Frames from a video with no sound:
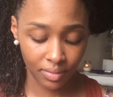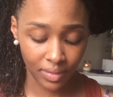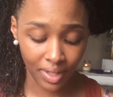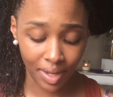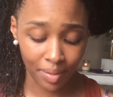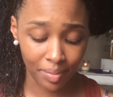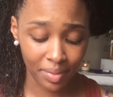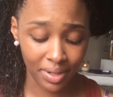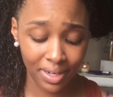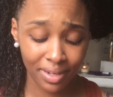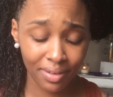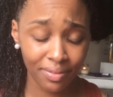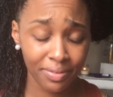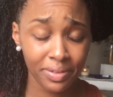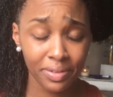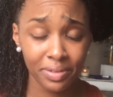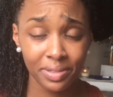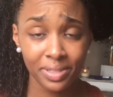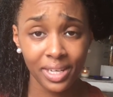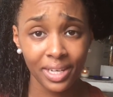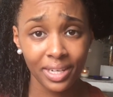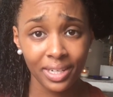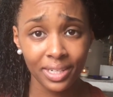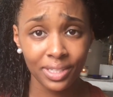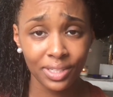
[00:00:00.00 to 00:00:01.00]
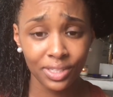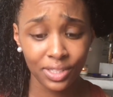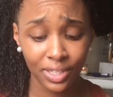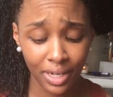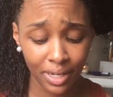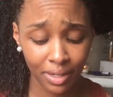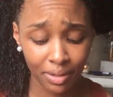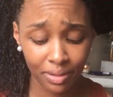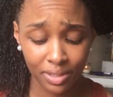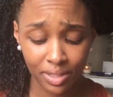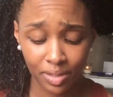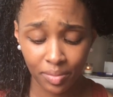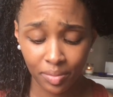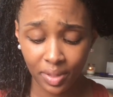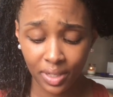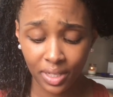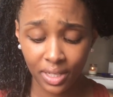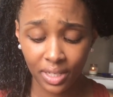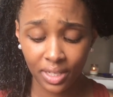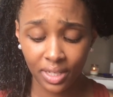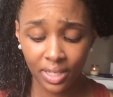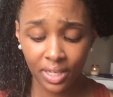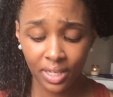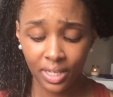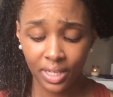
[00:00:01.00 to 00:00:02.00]
I mean, it feels like a gel to
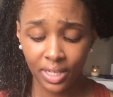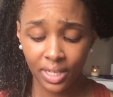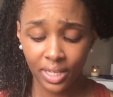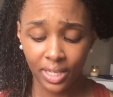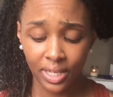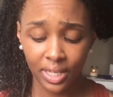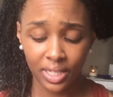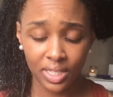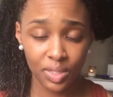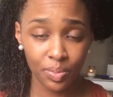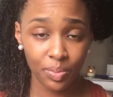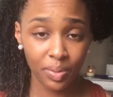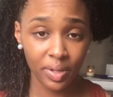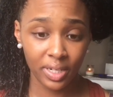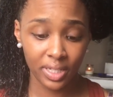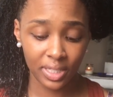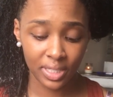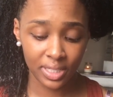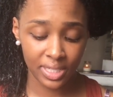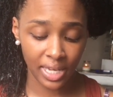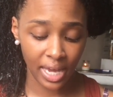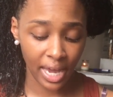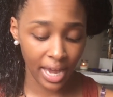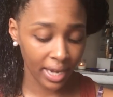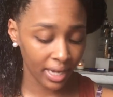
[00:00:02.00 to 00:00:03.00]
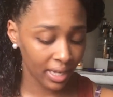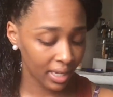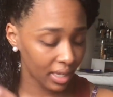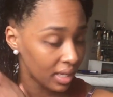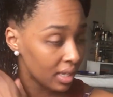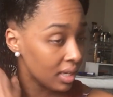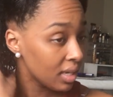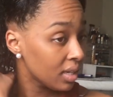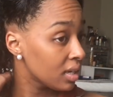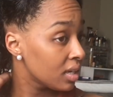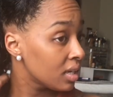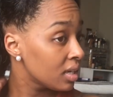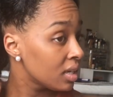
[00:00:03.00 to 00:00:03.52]
me. It's pretty tacky.